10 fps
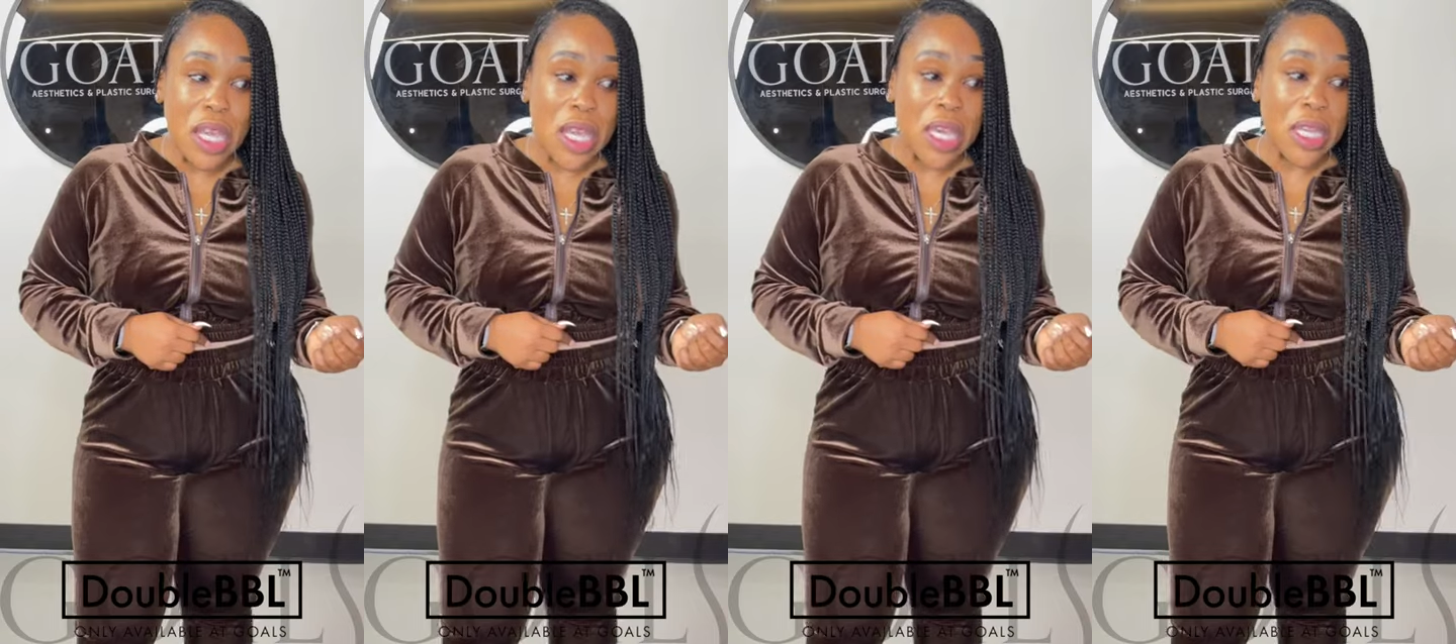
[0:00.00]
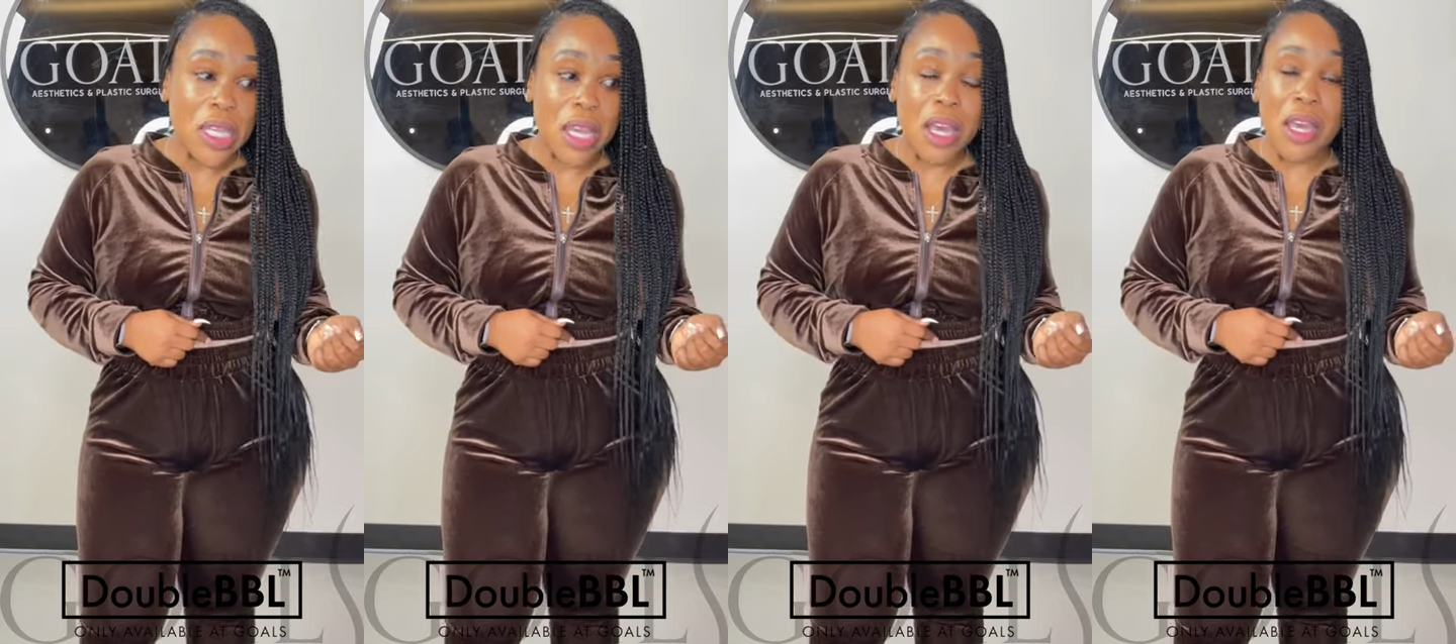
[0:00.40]
and
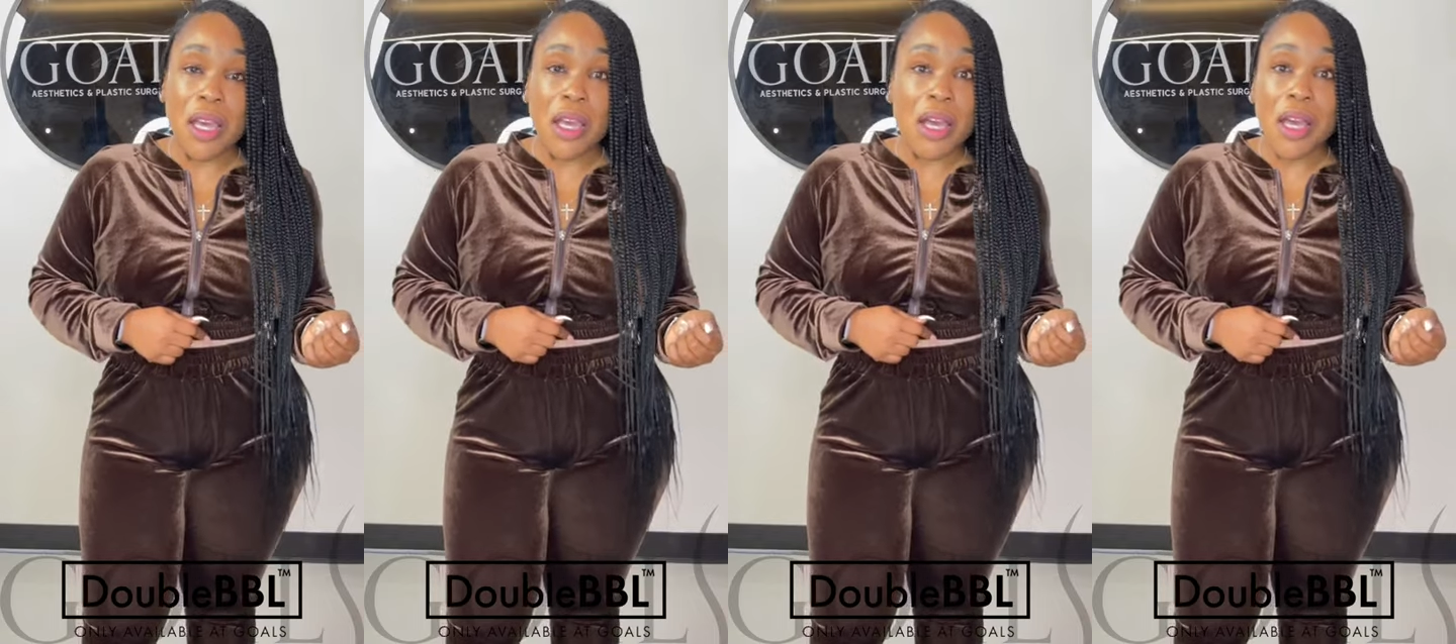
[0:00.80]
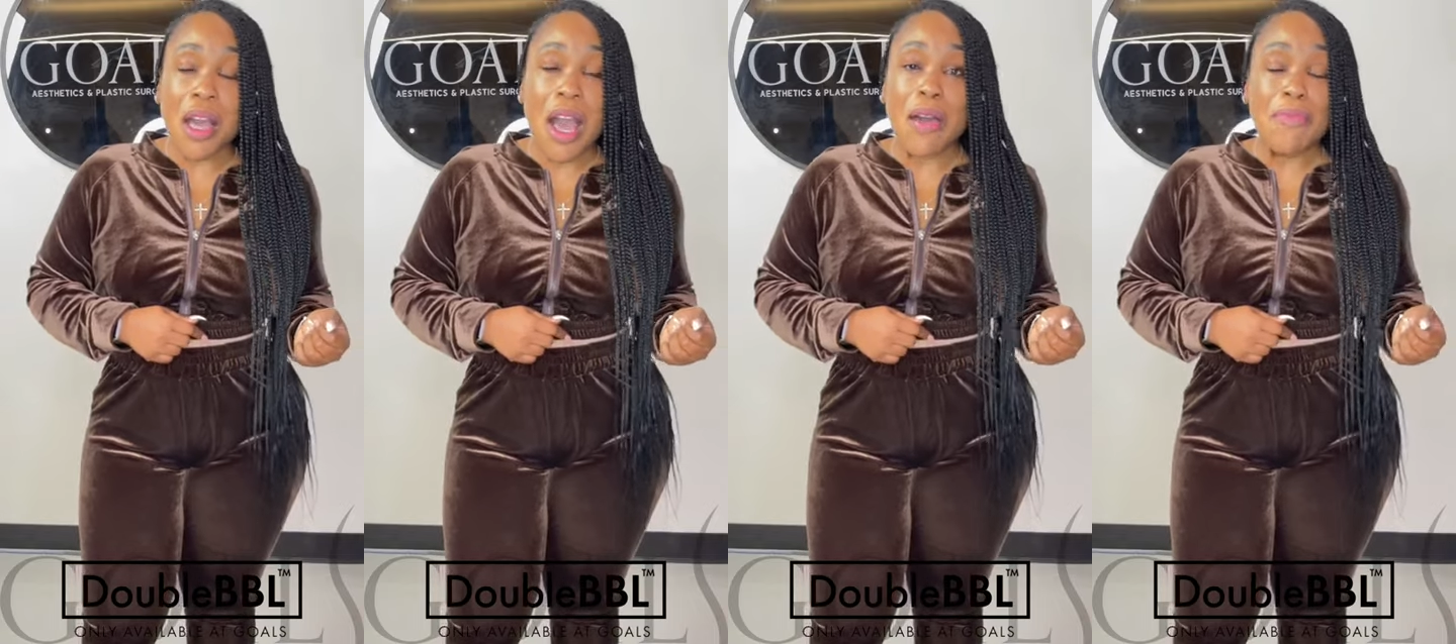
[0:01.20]

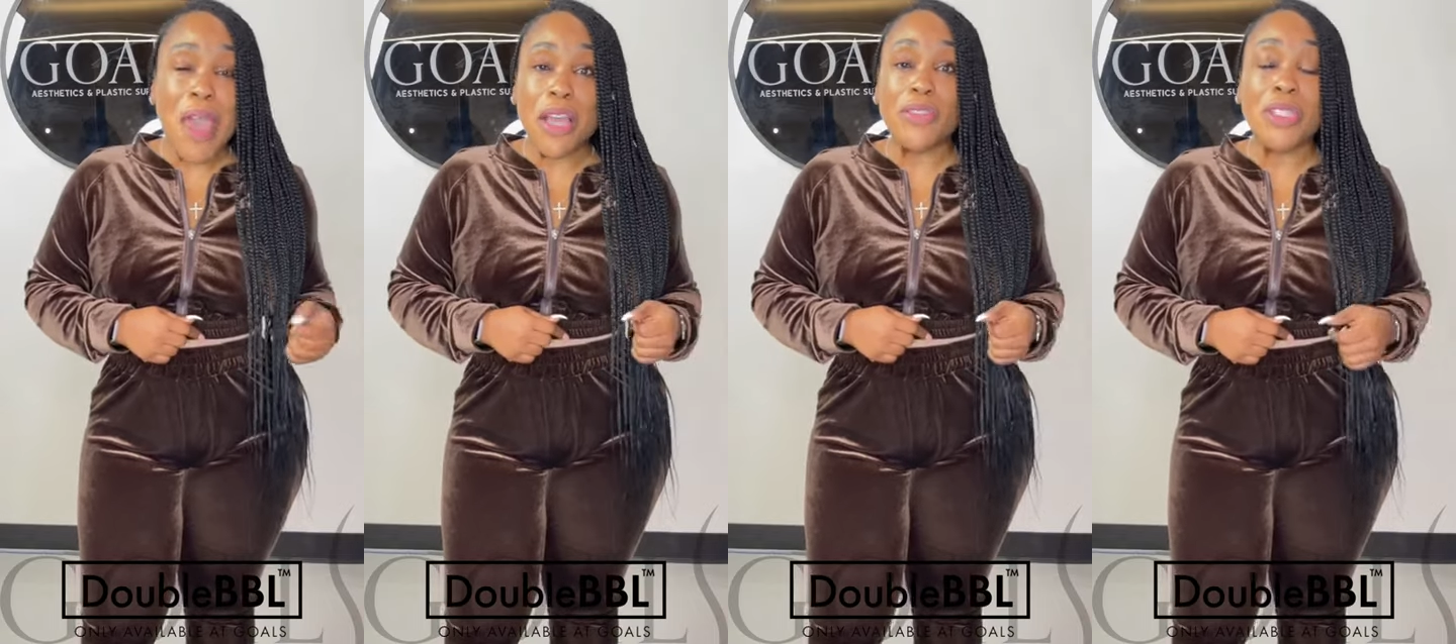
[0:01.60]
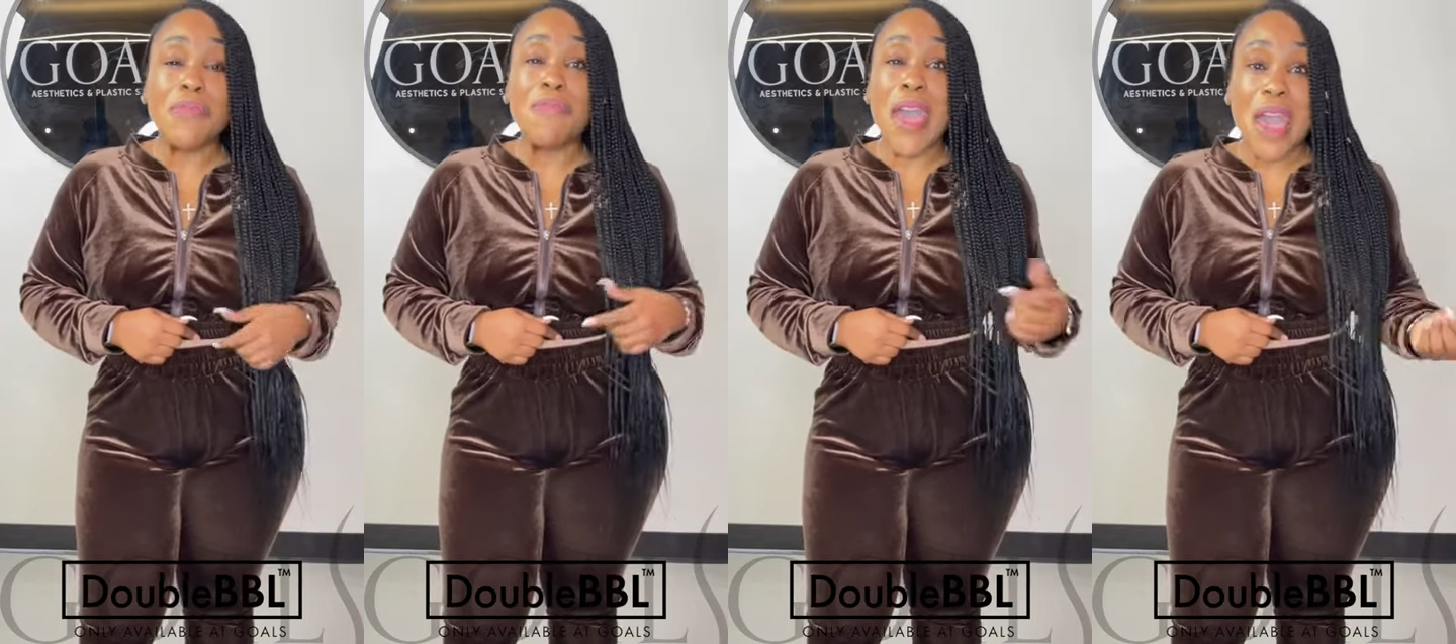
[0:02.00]
I'm actually
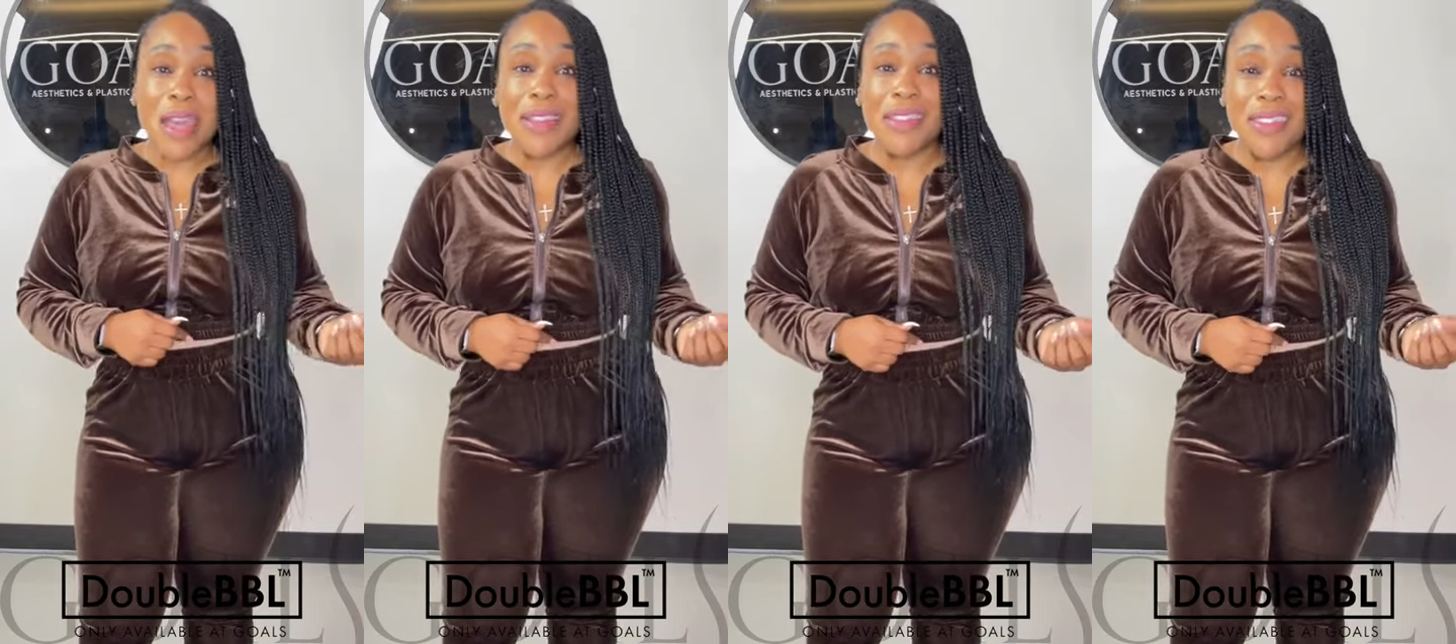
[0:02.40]
mad.